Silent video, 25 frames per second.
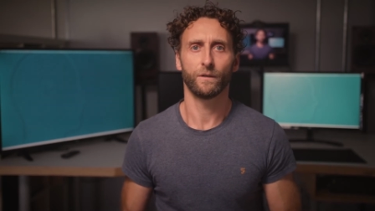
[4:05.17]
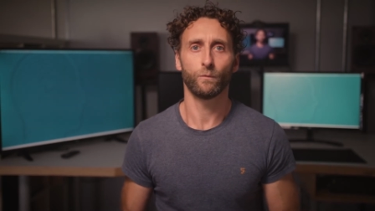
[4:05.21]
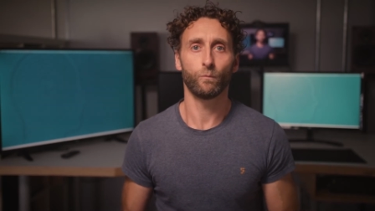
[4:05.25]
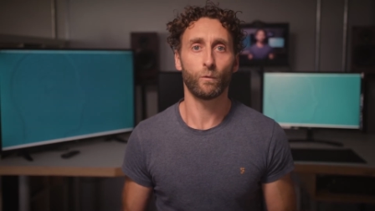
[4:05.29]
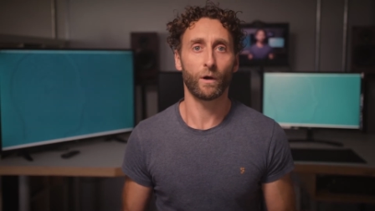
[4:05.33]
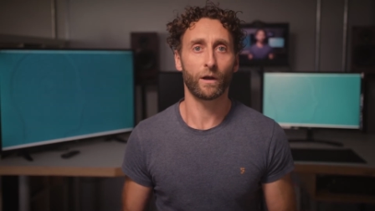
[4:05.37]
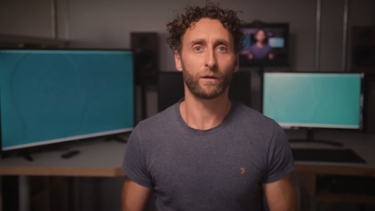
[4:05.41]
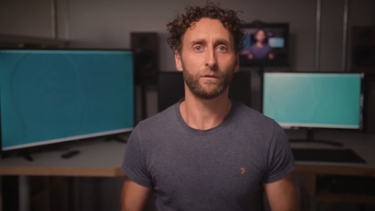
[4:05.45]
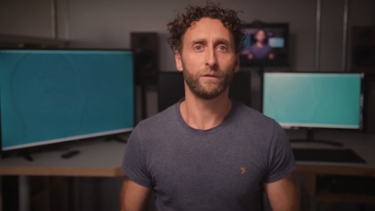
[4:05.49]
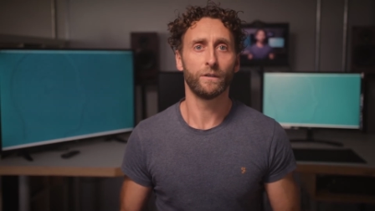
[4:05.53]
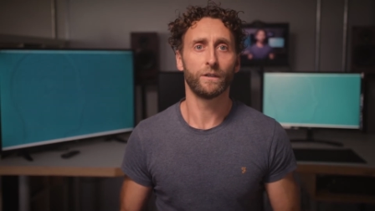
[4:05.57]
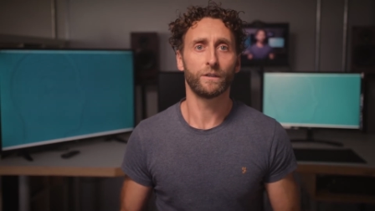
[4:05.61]

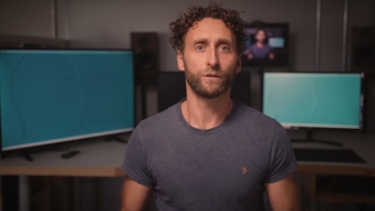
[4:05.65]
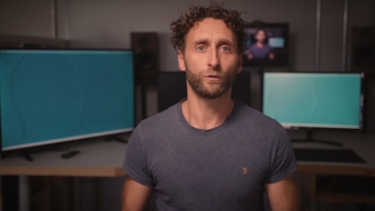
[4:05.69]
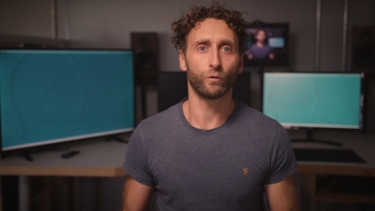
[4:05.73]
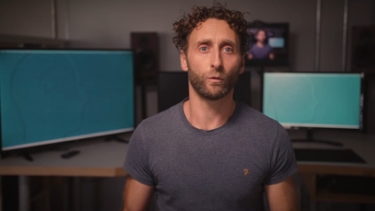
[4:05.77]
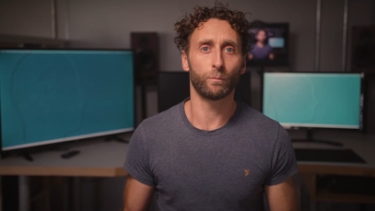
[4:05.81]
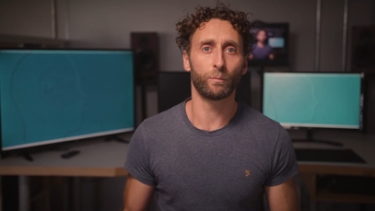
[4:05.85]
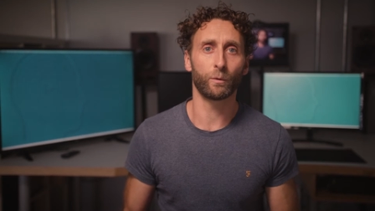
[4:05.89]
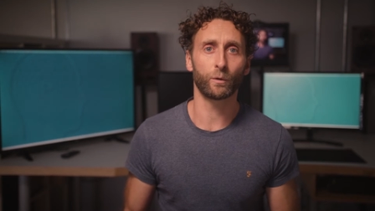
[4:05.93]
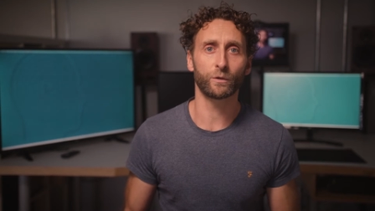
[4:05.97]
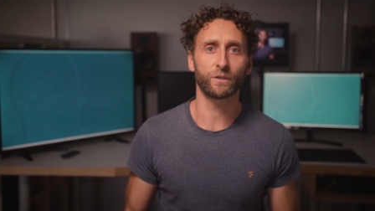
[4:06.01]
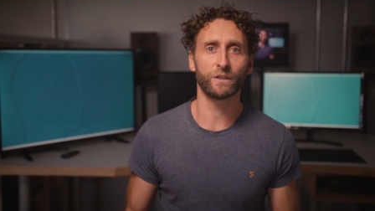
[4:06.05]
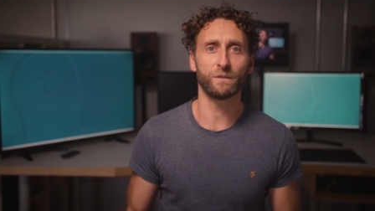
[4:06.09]
Well,
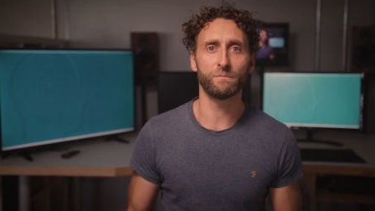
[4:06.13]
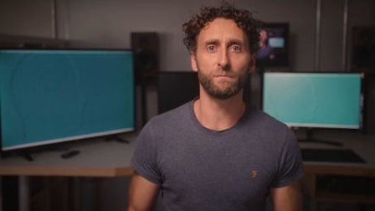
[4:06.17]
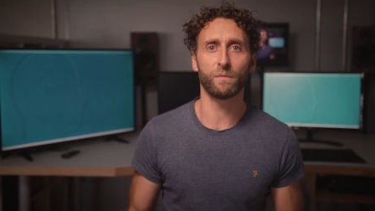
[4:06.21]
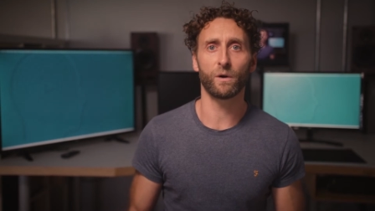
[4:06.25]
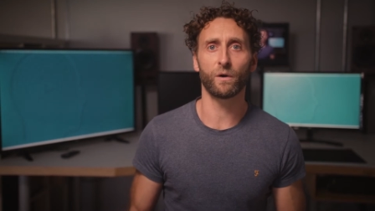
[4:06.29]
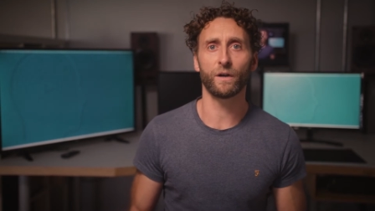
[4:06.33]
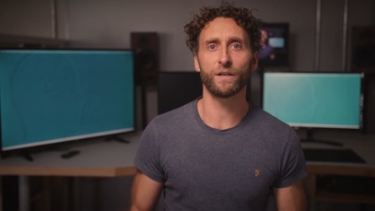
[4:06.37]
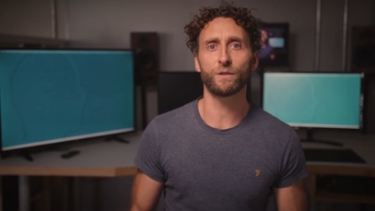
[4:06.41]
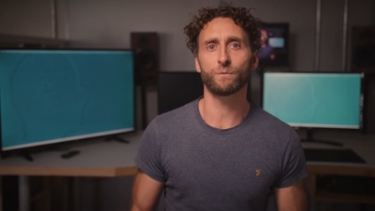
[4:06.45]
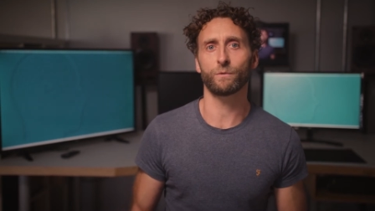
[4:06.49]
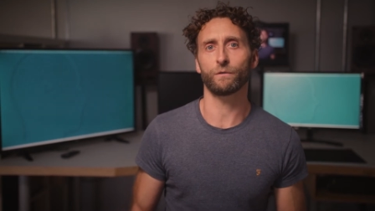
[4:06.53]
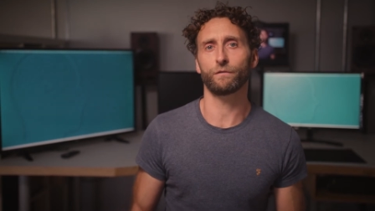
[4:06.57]
your body and
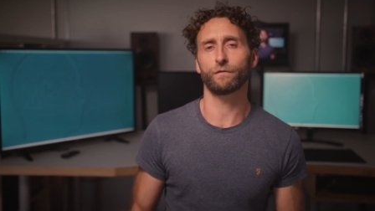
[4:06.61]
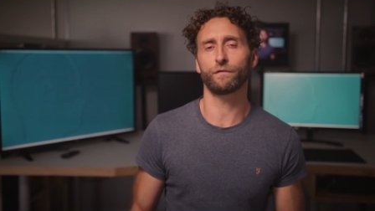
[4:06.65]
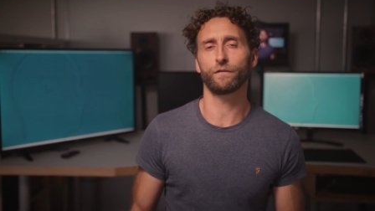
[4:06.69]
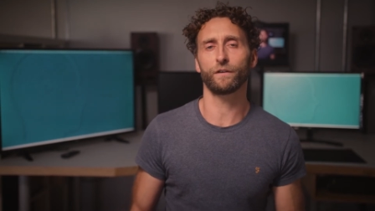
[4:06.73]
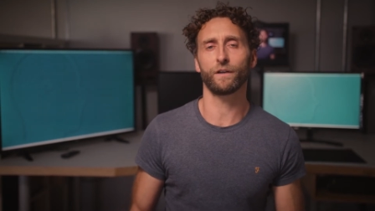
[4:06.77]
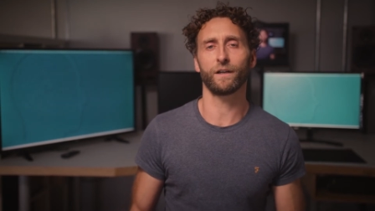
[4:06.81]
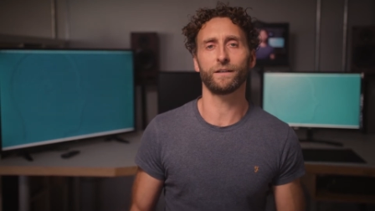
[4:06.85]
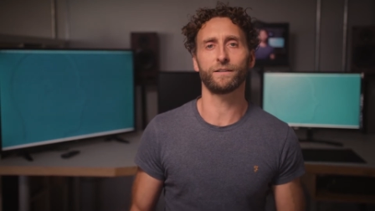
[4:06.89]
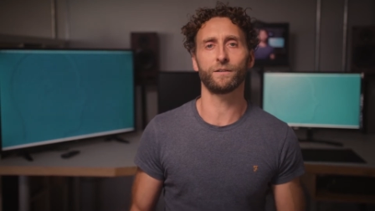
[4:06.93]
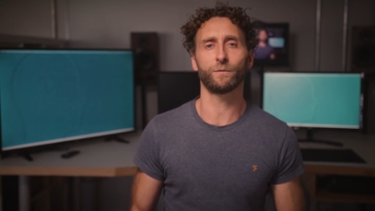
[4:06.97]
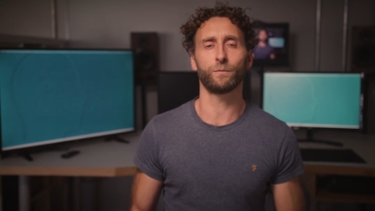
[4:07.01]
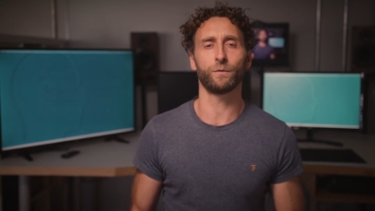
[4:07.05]
mind were
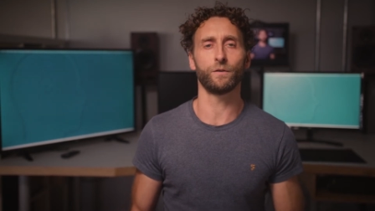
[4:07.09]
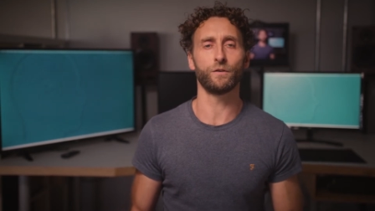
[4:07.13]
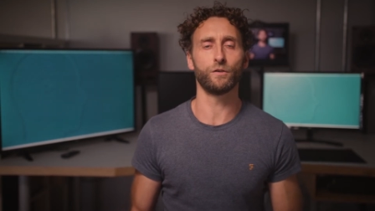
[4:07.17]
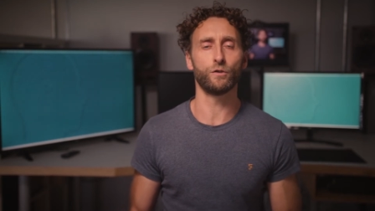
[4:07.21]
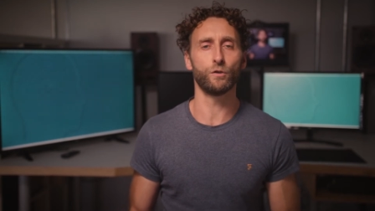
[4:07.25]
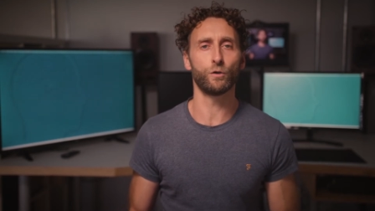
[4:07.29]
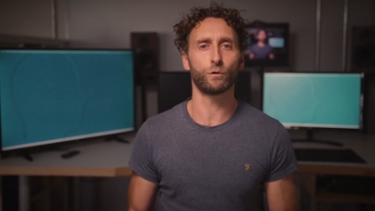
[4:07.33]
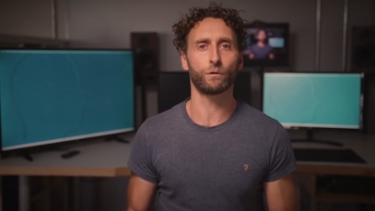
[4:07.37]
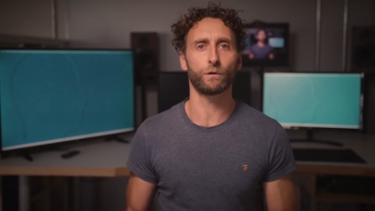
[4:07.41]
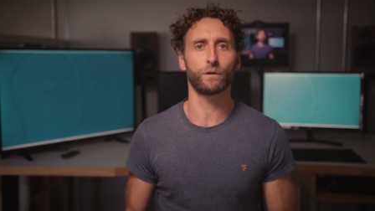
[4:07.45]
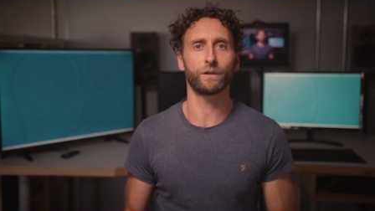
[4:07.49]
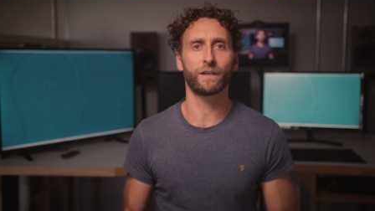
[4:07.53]
flooded with
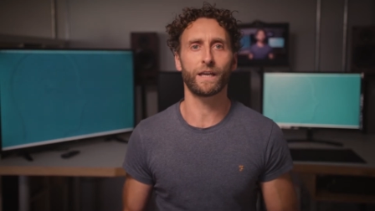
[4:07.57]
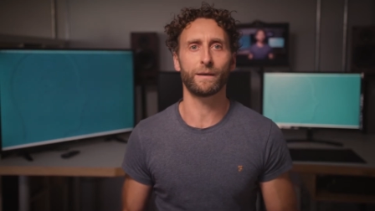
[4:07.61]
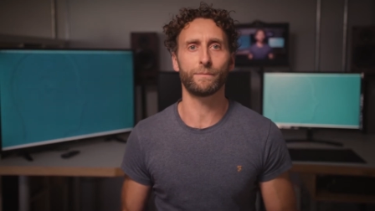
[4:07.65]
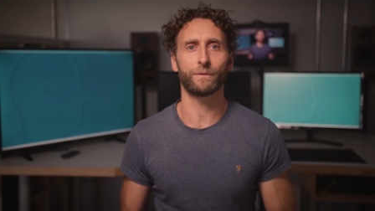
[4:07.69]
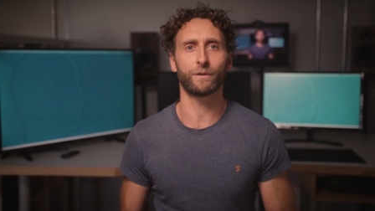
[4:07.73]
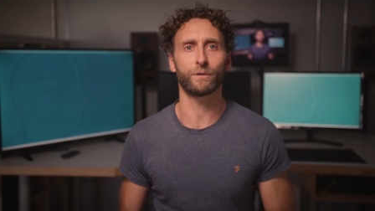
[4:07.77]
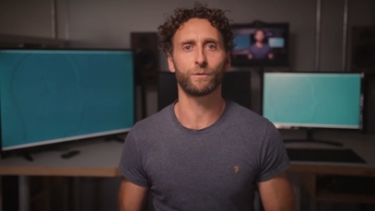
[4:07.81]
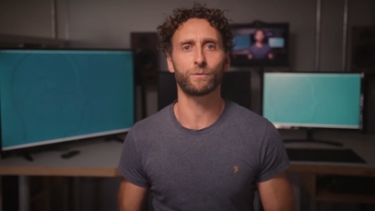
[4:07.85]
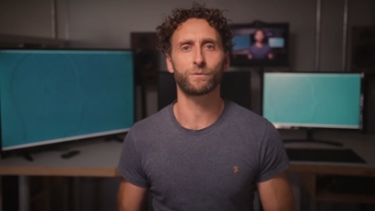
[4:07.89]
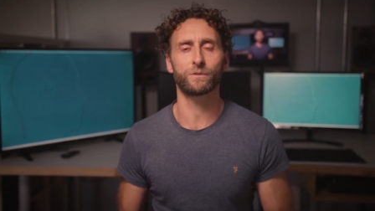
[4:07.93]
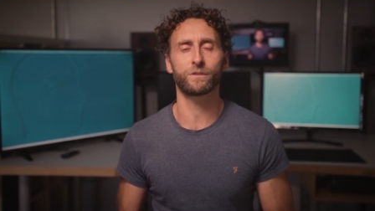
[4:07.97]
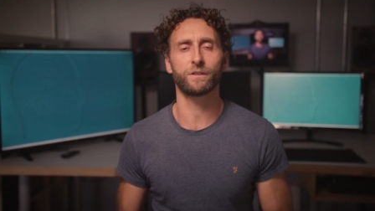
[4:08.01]

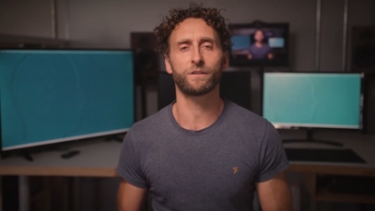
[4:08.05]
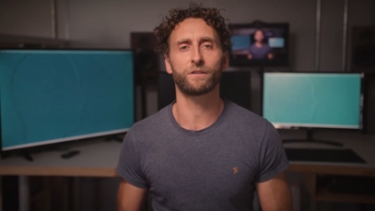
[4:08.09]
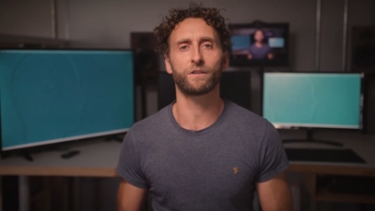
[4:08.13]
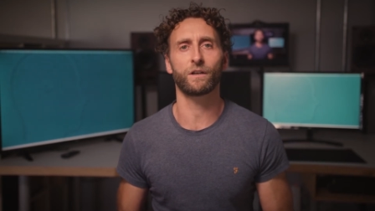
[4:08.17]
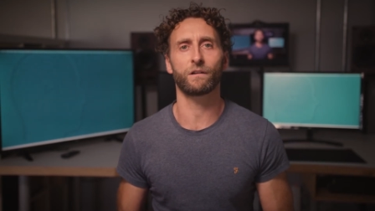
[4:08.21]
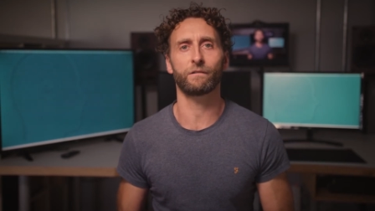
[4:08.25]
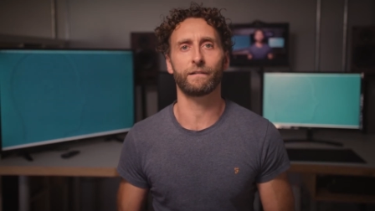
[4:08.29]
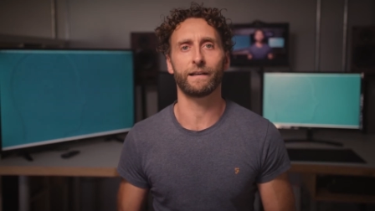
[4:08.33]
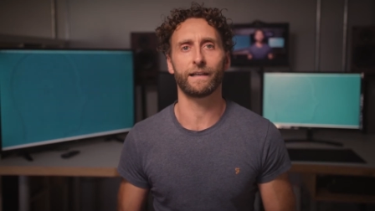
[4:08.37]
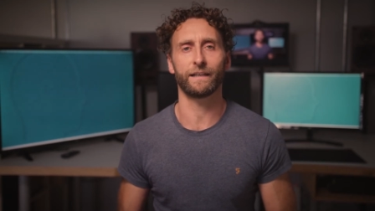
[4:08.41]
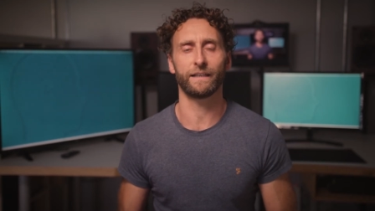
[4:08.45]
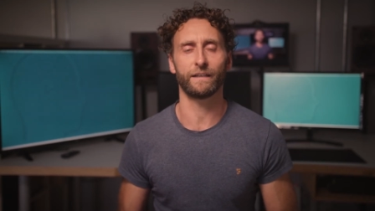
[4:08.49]
neurochemicals that
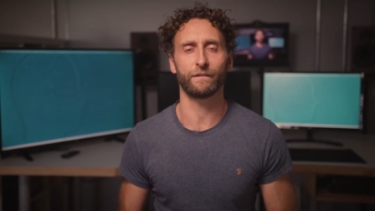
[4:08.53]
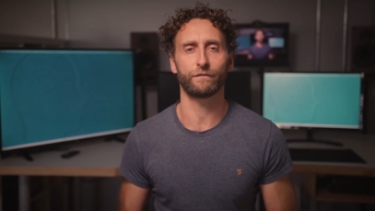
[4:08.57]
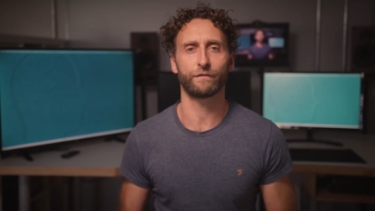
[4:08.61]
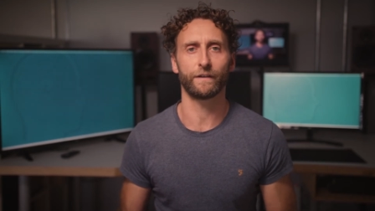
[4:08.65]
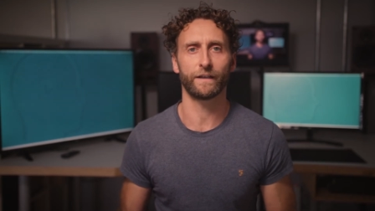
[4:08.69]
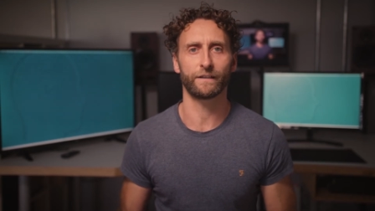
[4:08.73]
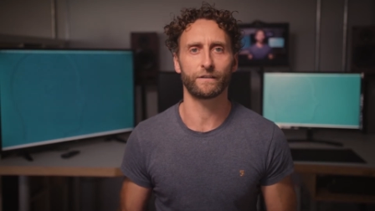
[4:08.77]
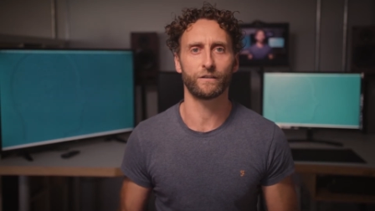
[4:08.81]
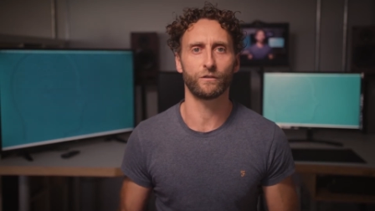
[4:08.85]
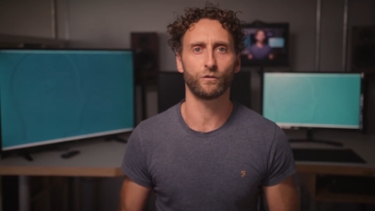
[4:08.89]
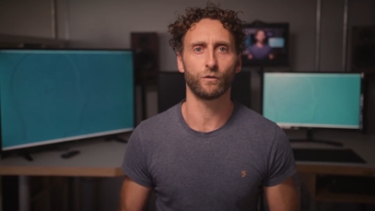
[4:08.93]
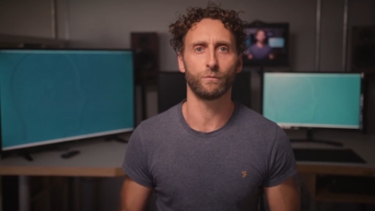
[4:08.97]
directly
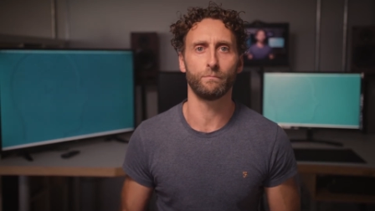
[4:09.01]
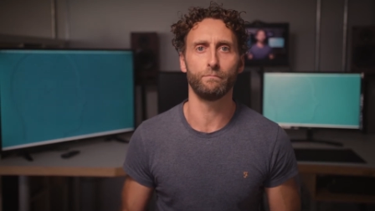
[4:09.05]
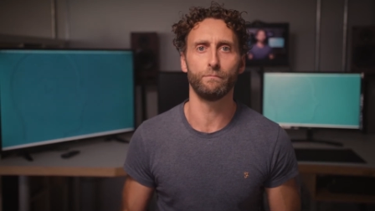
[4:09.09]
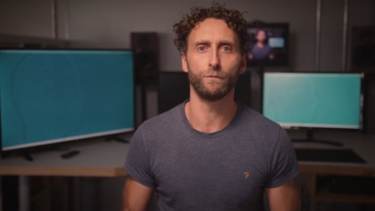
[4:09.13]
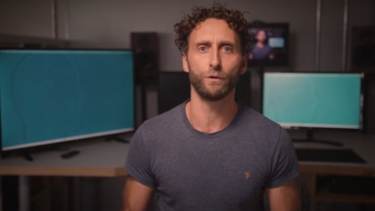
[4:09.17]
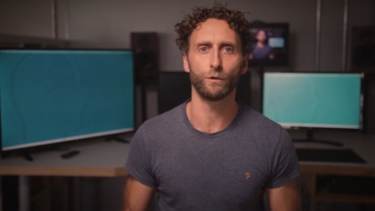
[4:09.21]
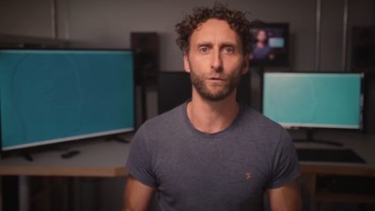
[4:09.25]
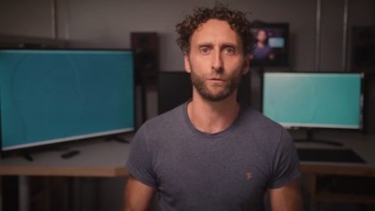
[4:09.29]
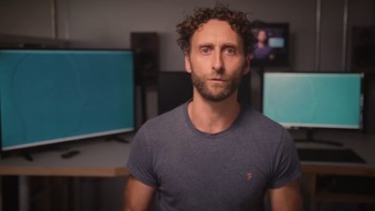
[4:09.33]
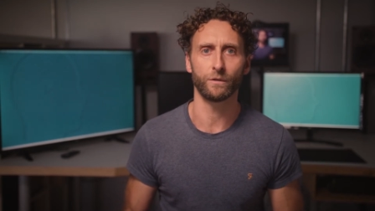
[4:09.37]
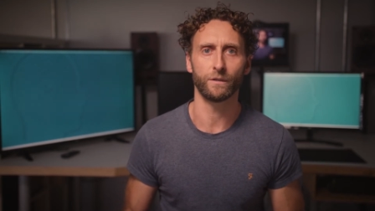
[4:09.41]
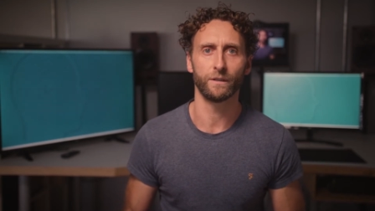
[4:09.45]
affected your
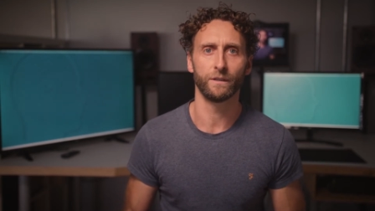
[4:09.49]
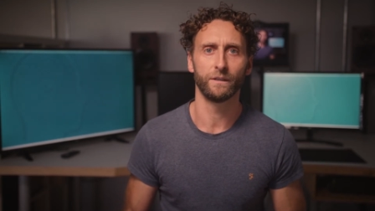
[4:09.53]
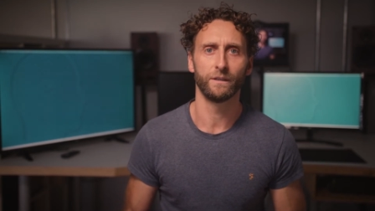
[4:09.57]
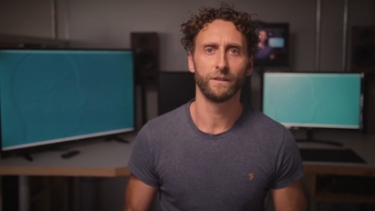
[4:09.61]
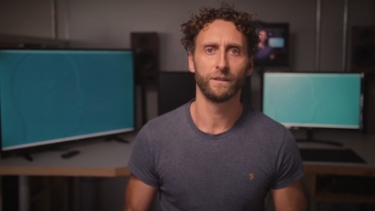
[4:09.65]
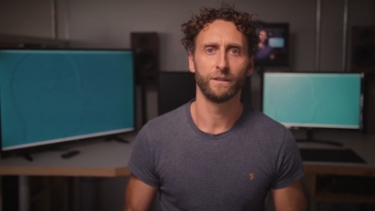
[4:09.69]
mood.